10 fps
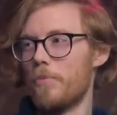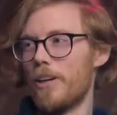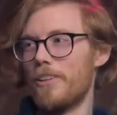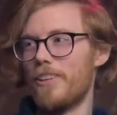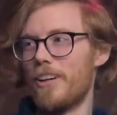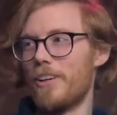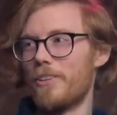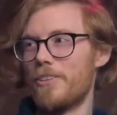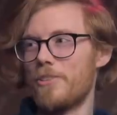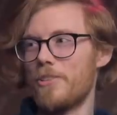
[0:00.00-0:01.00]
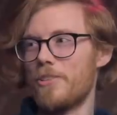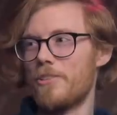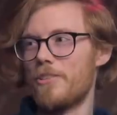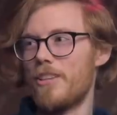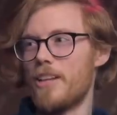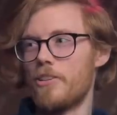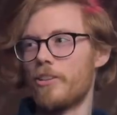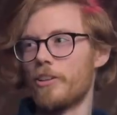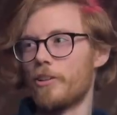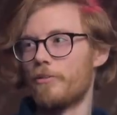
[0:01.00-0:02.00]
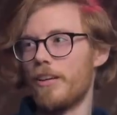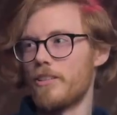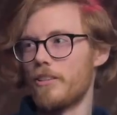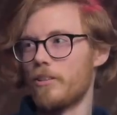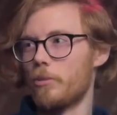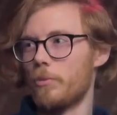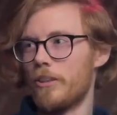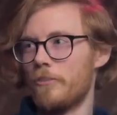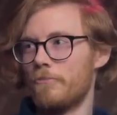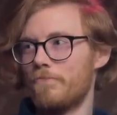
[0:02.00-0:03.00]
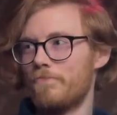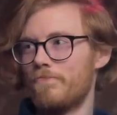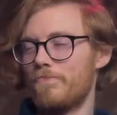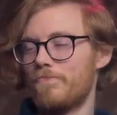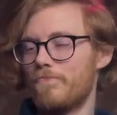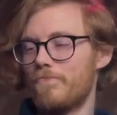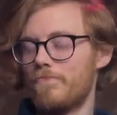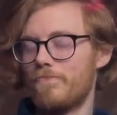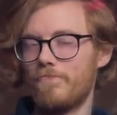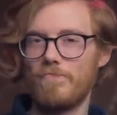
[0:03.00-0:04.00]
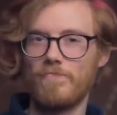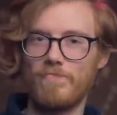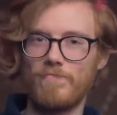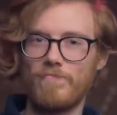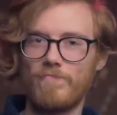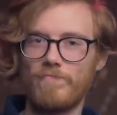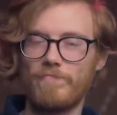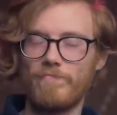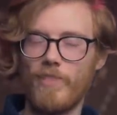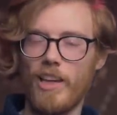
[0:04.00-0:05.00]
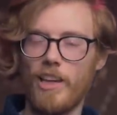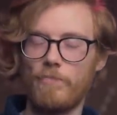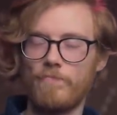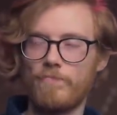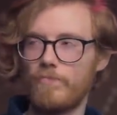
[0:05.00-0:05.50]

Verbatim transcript: But no, she they just lick her face a little bit. Yeah, very disappointing. Lame.